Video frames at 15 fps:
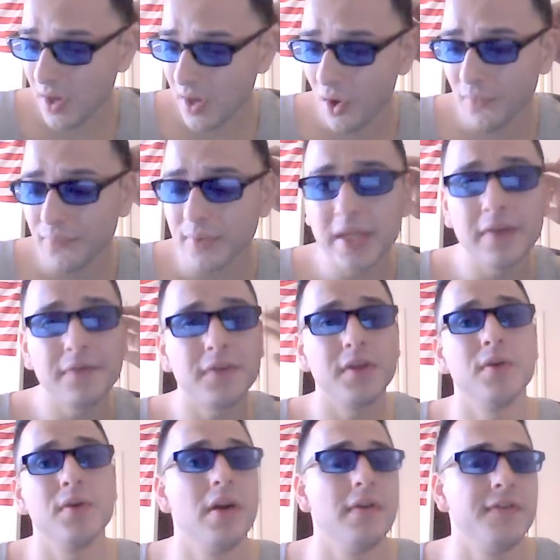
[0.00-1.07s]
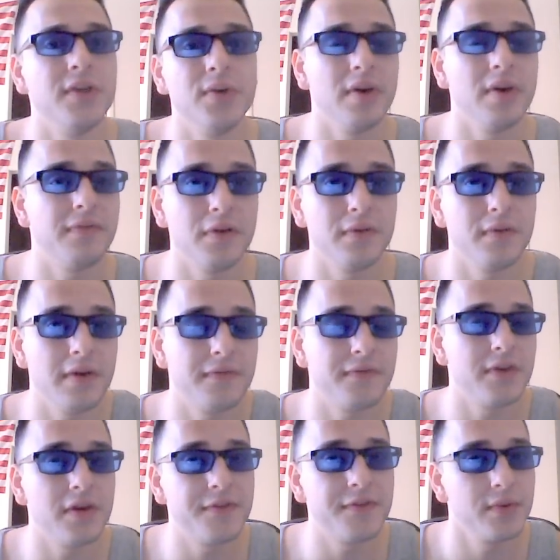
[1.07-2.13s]
if
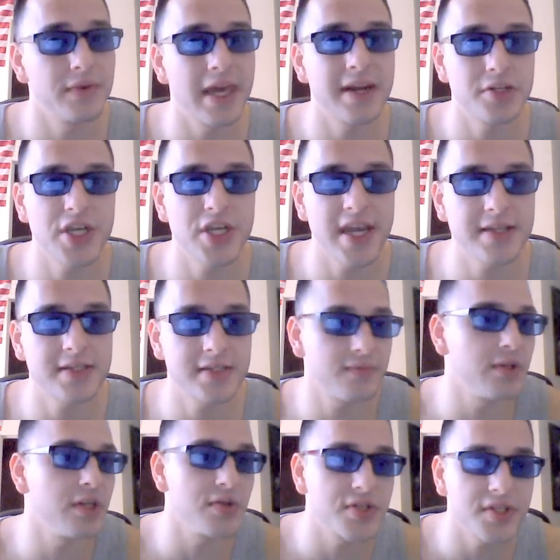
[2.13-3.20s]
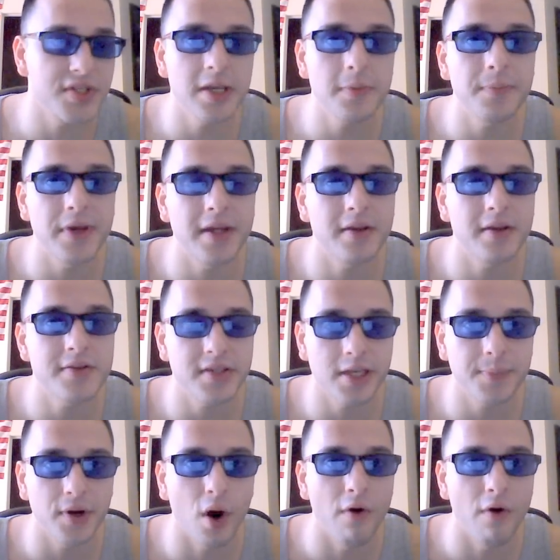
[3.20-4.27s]
you get a chance, when you sleep
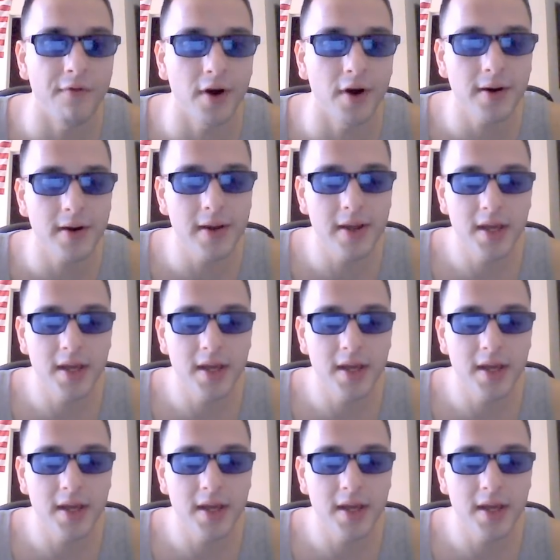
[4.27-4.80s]
it over,